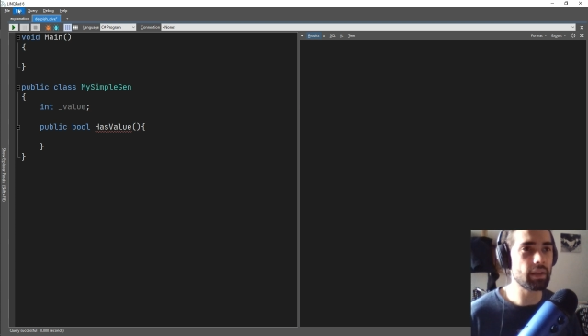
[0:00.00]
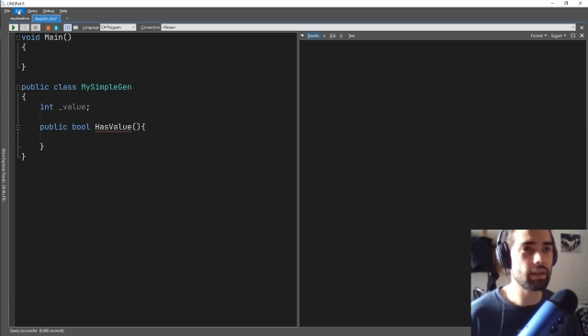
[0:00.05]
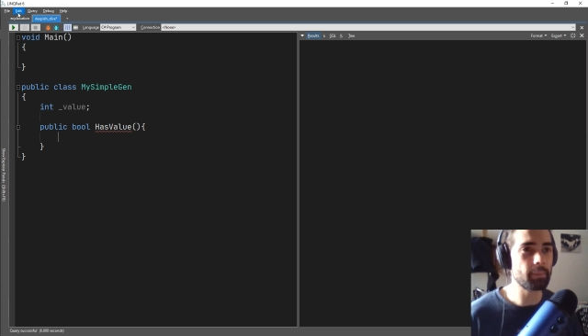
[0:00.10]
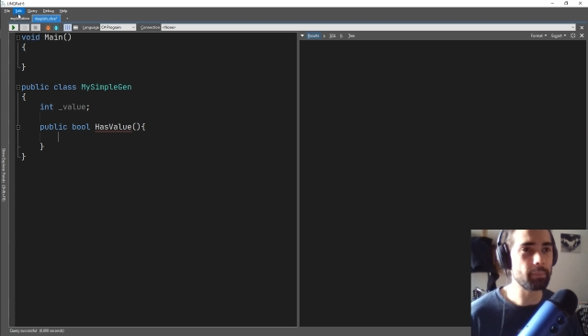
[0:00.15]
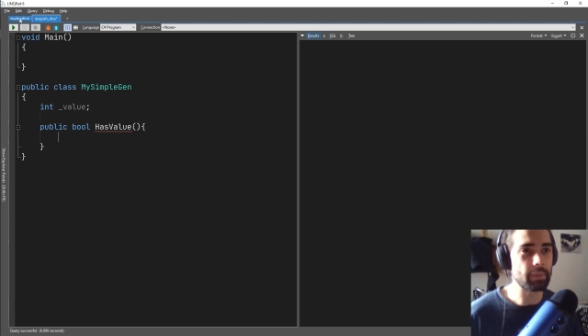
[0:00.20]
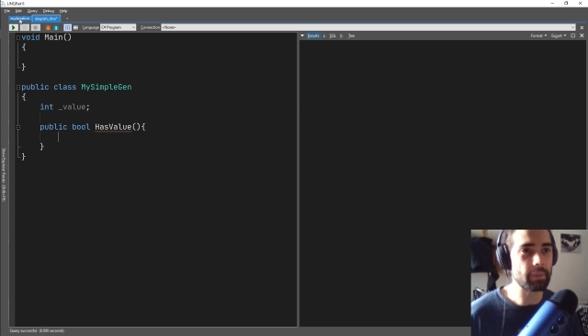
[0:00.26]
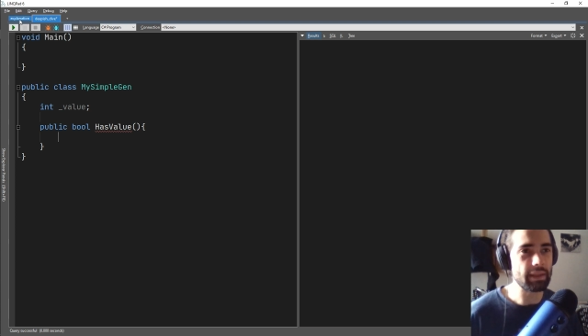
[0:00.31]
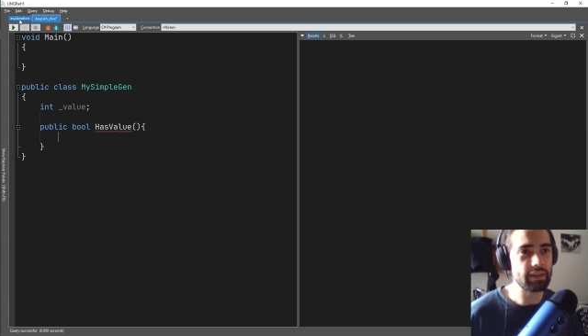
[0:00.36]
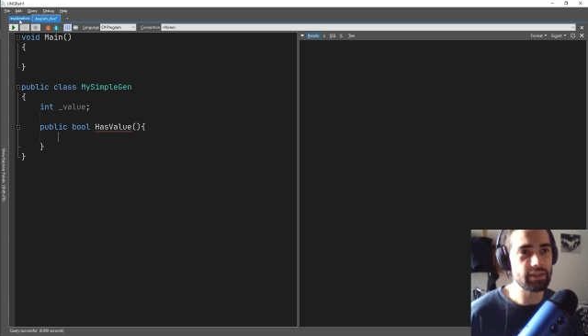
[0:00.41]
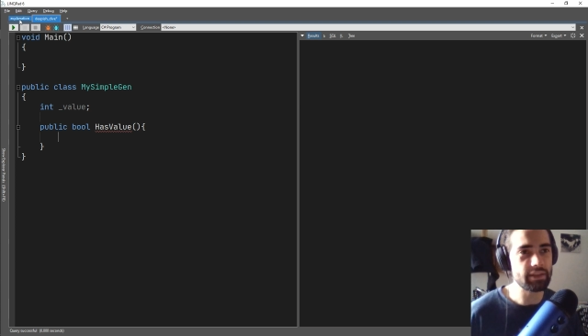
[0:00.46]

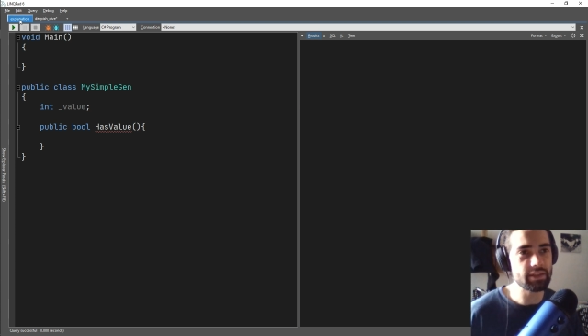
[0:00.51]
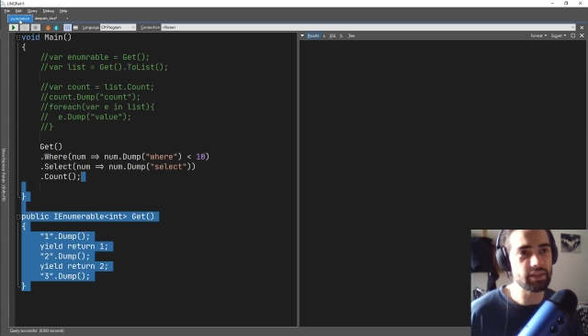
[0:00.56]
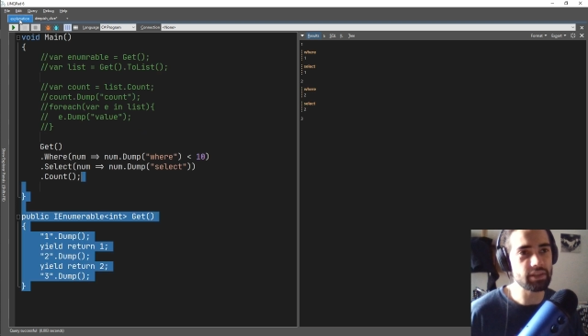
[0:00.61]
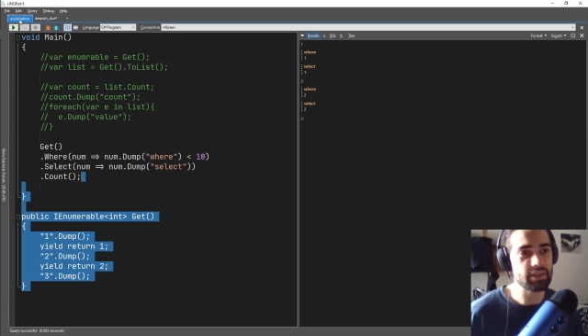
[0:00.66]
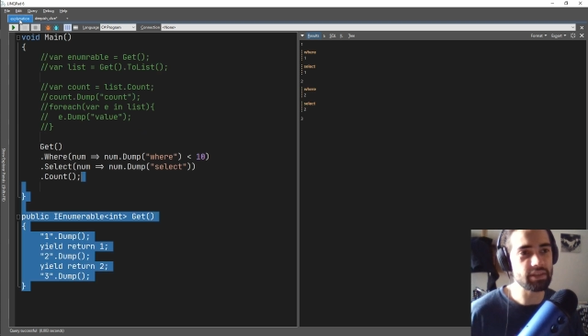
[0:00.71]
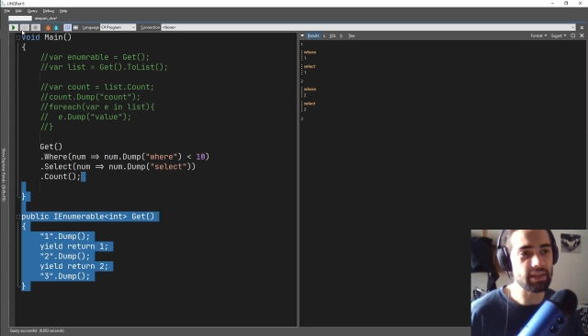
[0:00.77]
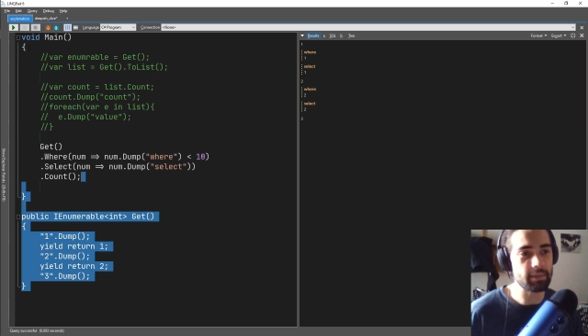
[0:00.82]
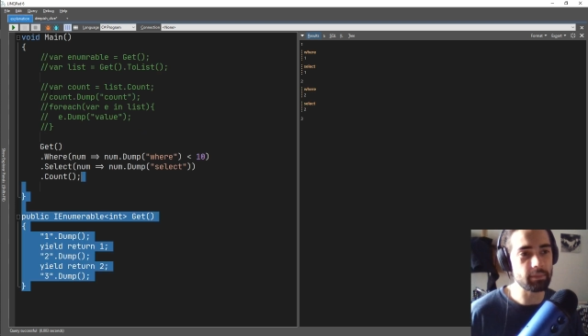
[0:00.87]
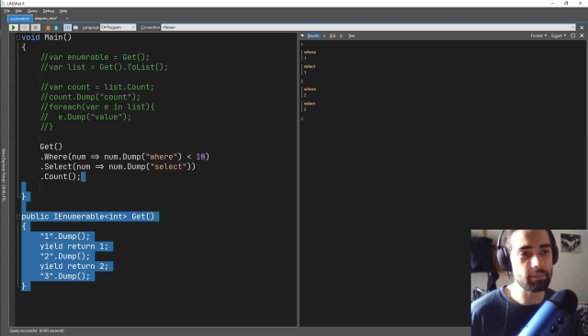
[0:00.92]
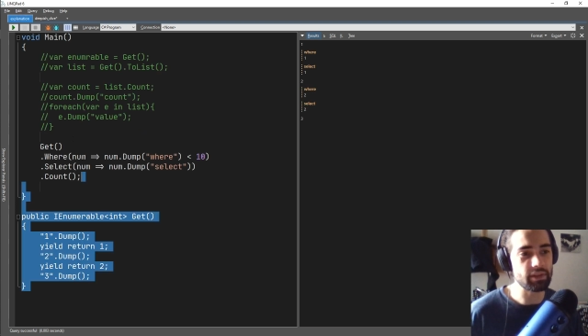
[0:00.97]
appease the
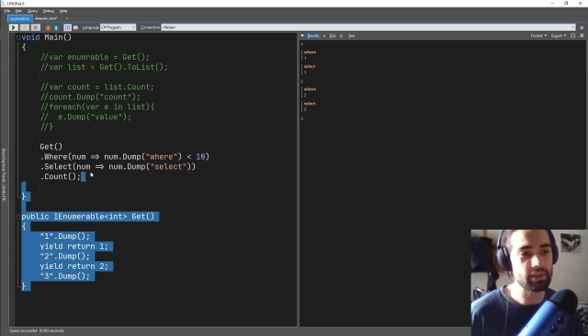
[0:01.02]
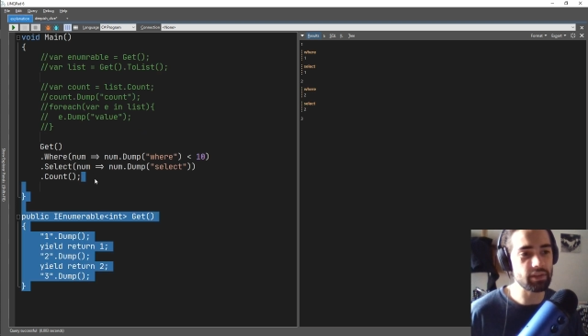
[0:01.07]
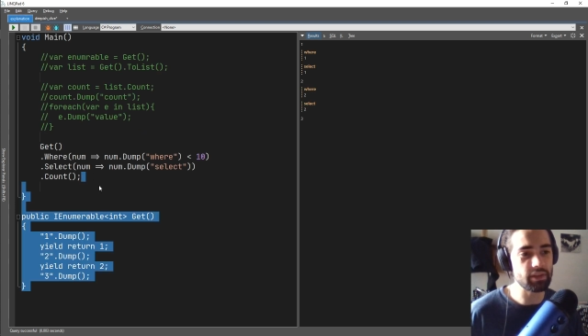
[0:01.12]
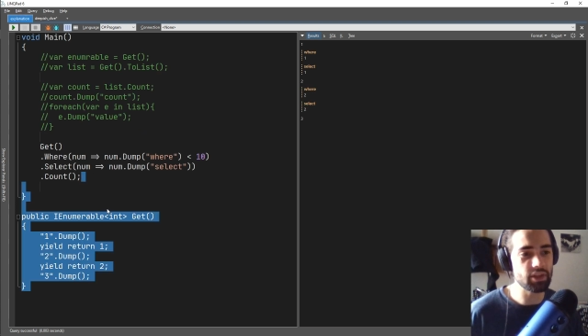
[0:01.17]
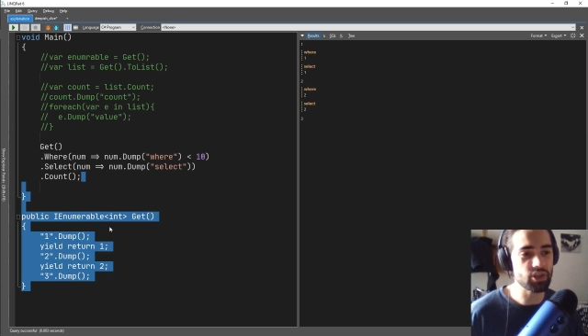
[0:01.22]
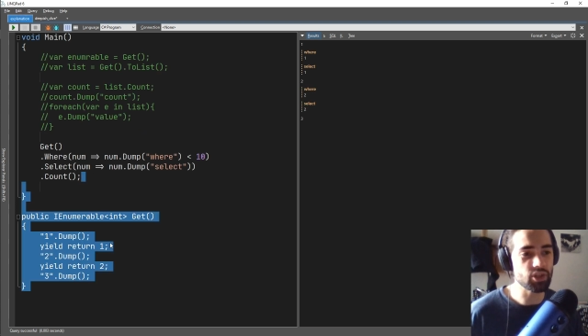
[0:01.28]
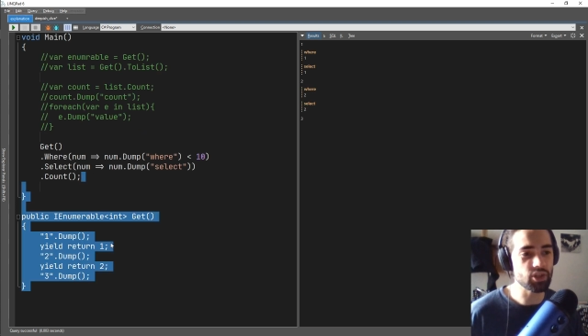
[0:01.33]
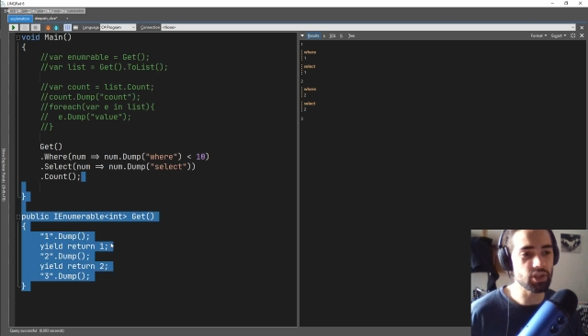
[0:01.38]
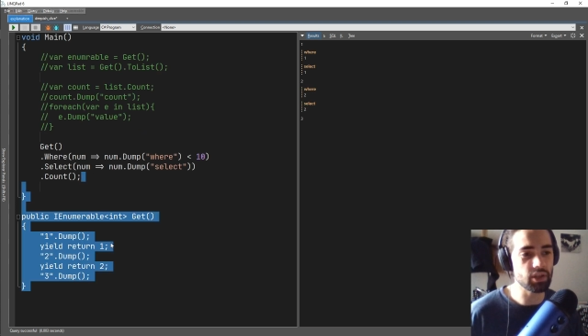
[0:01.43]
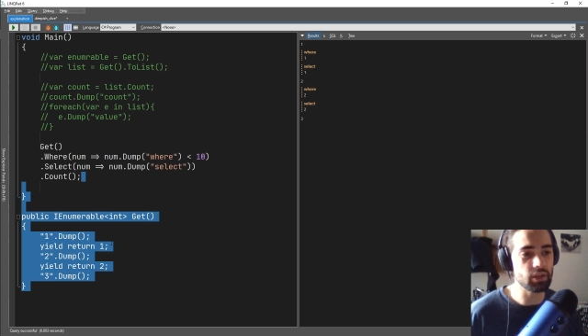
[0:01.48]
same
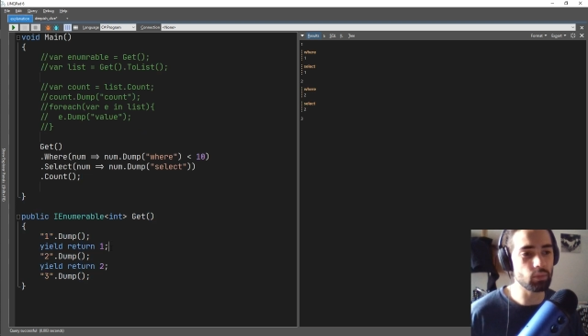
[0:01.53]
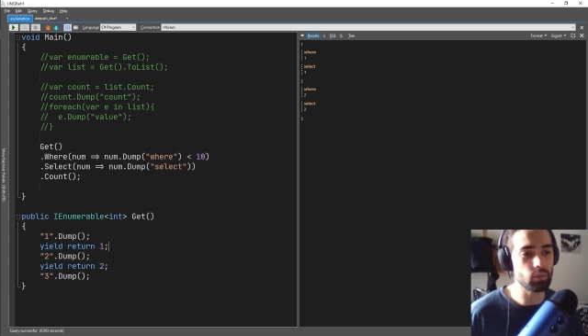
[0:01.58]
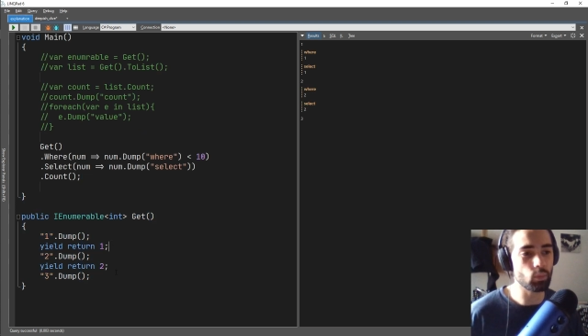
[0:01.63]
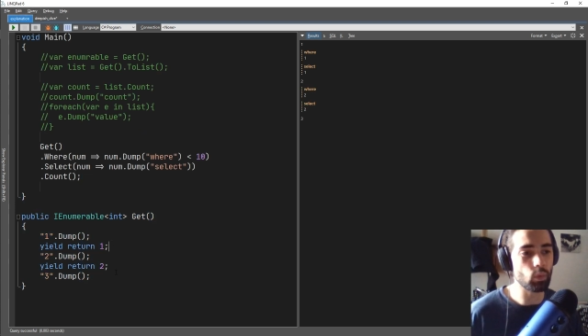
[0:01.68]
condition,